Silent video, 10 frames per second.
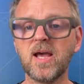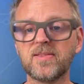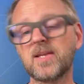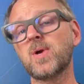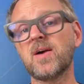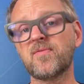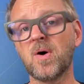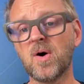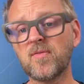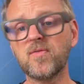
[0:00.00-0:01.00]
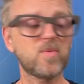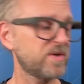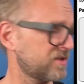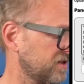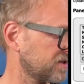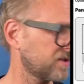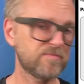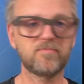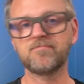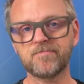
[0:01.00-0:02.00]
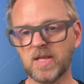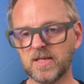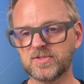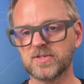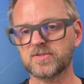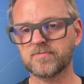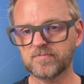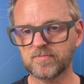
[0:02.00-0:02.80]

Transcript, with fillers: And then you have off, which is, it's just